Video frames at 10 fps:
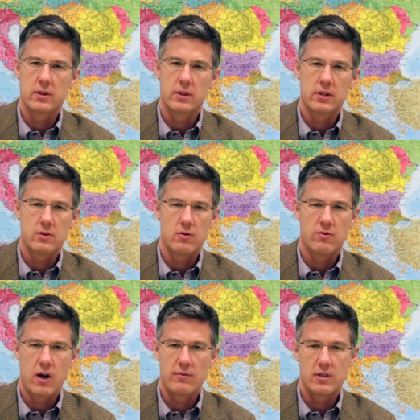These are
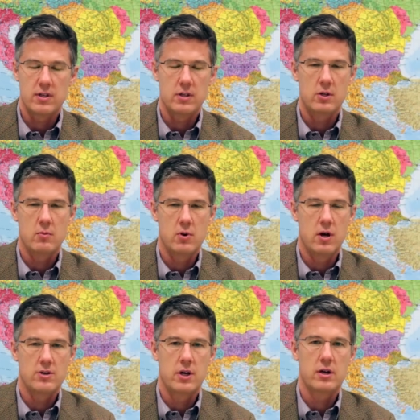5 to 10 year
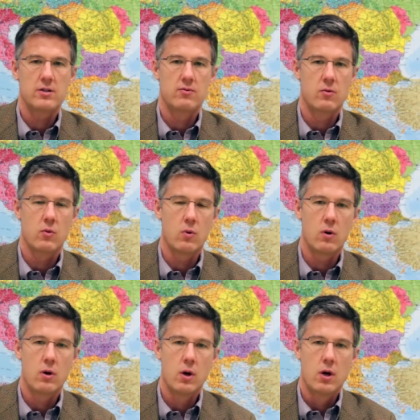projects
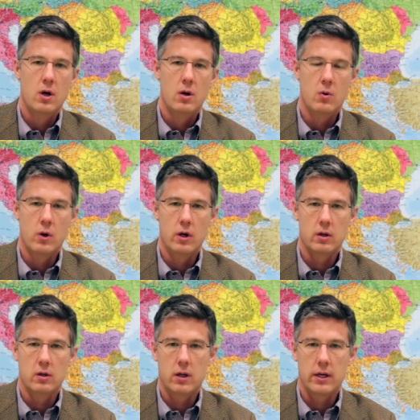for
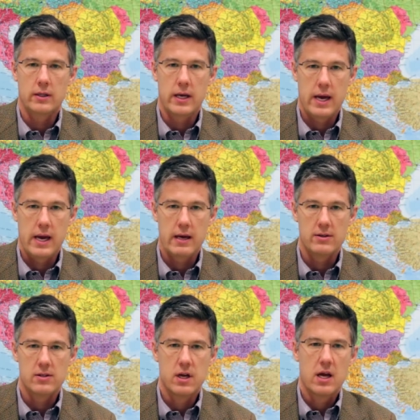oil and
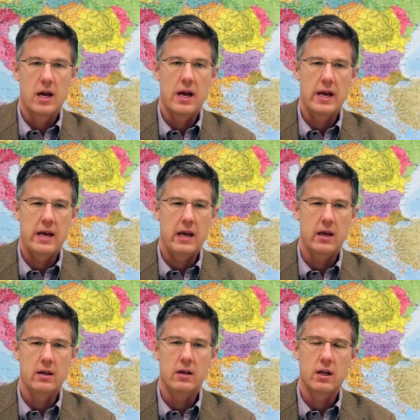gas,
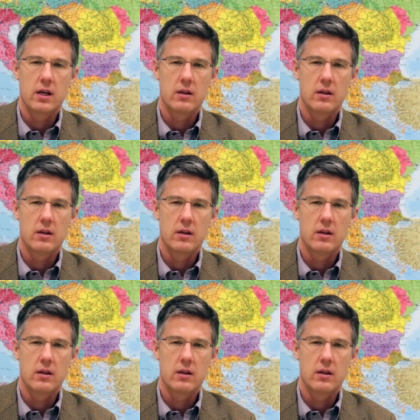and